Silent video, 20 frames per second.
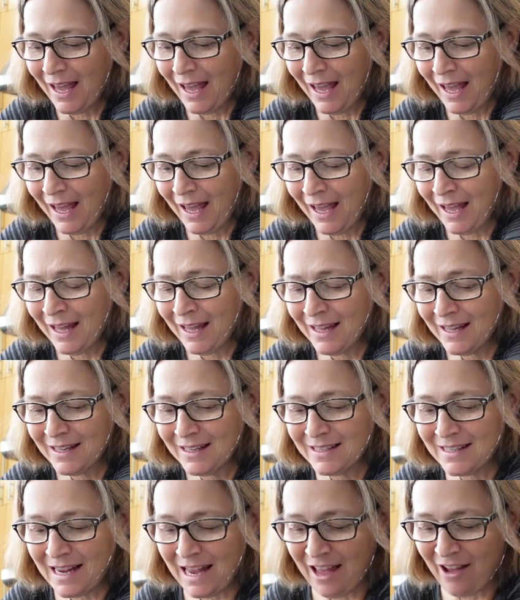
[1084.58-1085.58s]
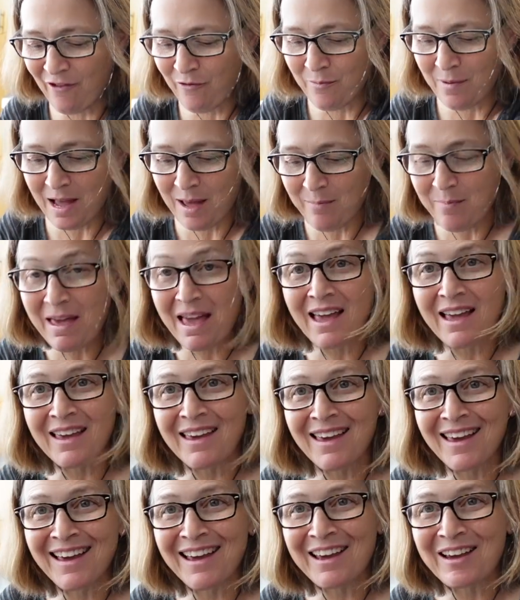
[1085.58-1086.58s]
and I have my
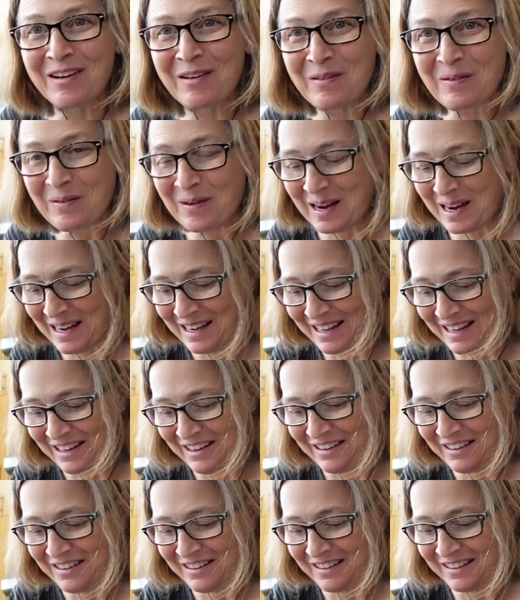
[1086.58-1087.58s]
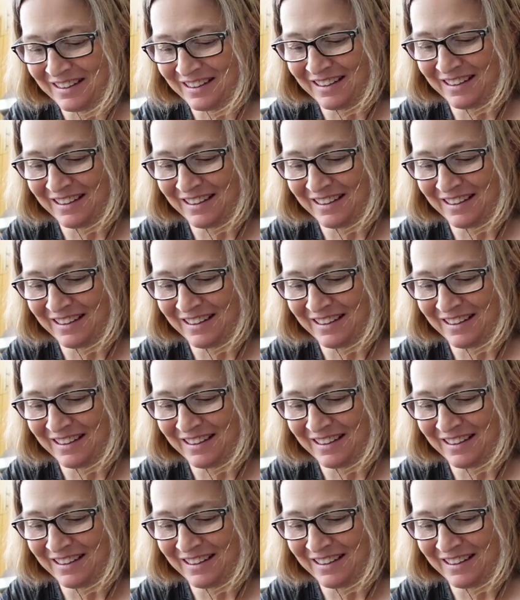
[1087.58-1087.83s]
pancake right here.